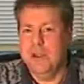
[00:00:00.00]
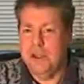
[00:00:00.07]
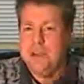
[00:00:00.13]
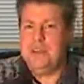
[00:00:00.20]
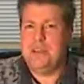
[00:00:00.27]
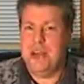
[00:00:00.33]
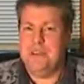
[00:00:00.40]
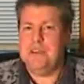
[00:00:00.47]

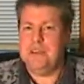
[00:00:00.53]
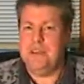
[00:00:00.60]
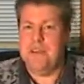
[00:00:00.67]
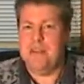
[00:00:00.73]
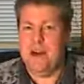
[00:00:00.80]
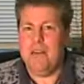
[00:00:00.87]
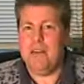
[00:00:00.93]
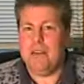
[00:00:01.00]
sells it to
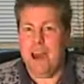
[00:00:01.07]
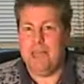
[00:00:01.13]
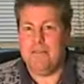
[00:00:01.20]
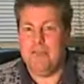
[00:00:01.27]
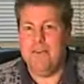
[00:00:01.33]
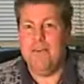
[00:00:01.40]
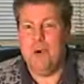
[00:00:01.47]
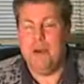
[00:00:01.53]
the other guy
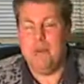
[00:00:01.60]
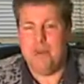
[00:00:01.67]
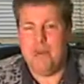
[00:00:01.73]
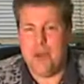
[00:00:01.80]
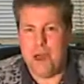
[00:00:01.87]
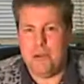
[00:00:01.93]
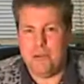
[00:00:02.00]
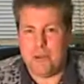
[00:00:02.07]
for
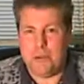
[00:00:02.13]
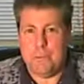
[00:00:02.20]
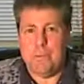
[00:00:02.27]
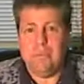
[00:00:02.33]
$200,000.